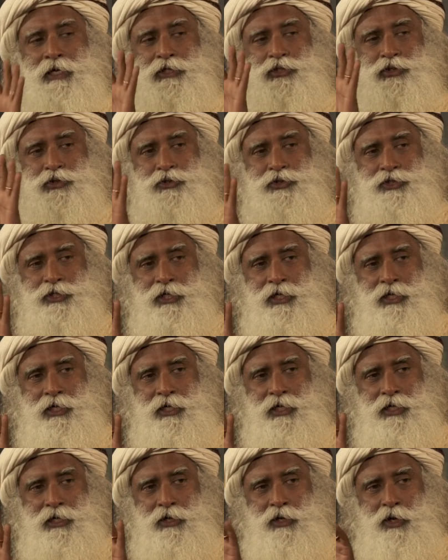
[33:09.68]
gets to see
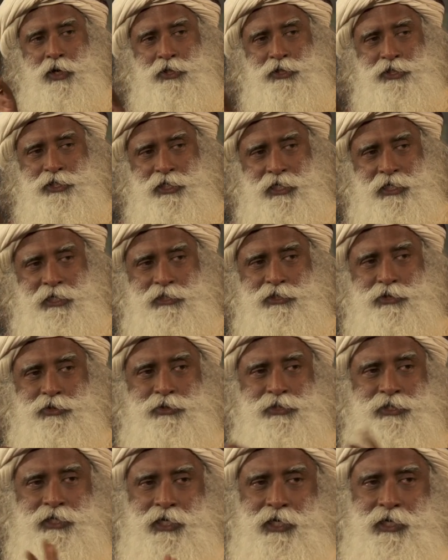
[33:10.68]
her nor she gets
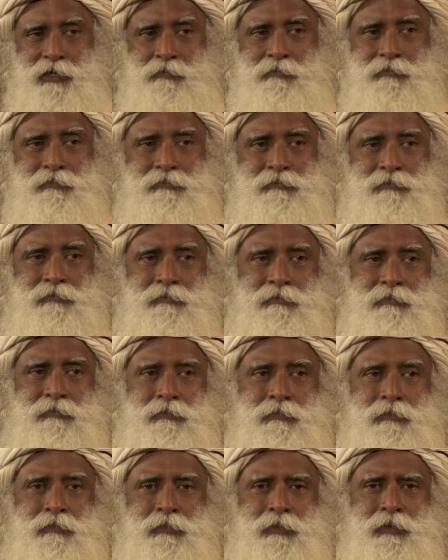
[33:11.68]
to see him.
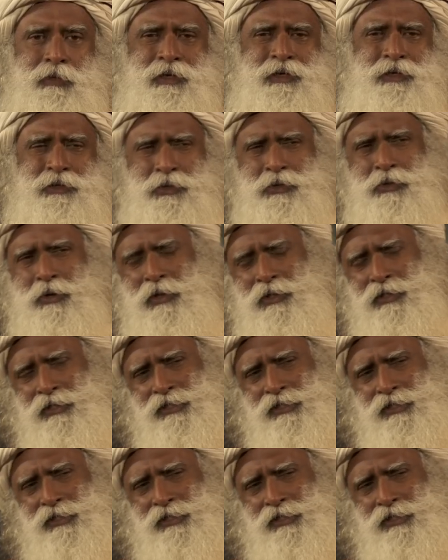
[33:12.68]
You call